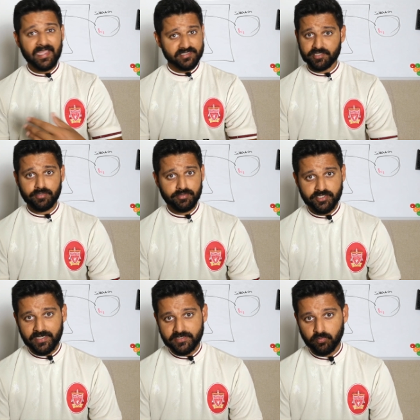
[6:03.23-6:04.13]
execute
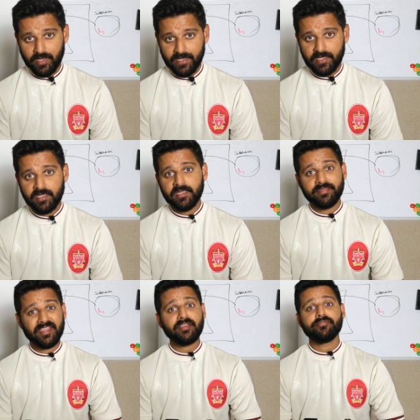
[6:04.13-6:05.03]
straight away.
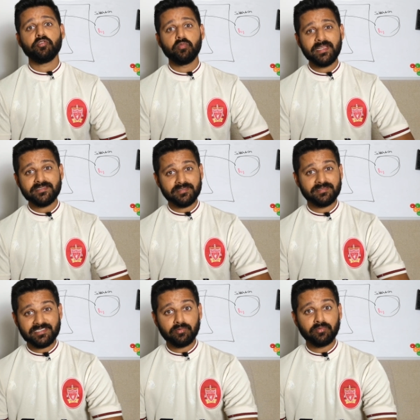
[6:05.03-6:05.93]
Therefore, we need to
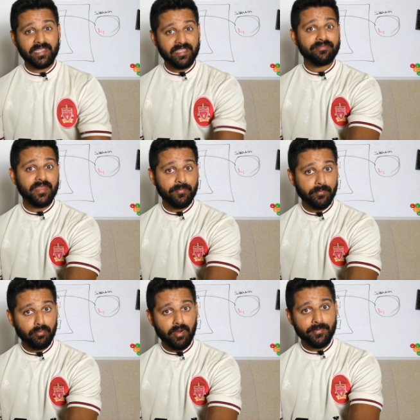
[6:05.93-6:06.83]
still give them the
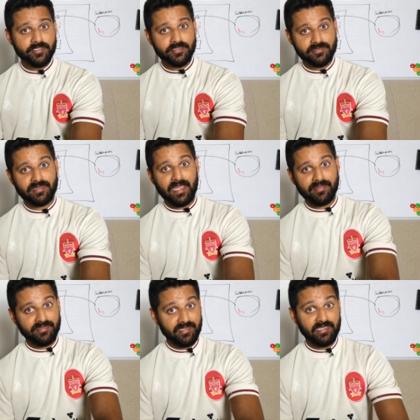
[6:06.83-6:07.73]
parameters
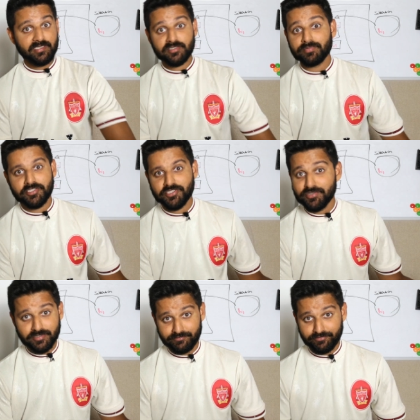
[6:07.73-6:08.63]
that the
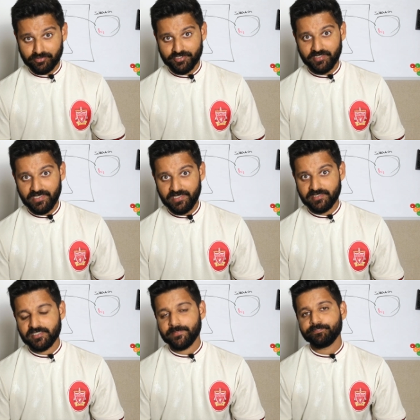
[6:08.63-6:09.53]
substitution function
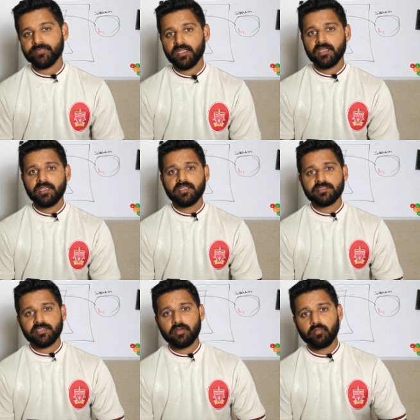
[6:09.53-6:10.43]
needs. So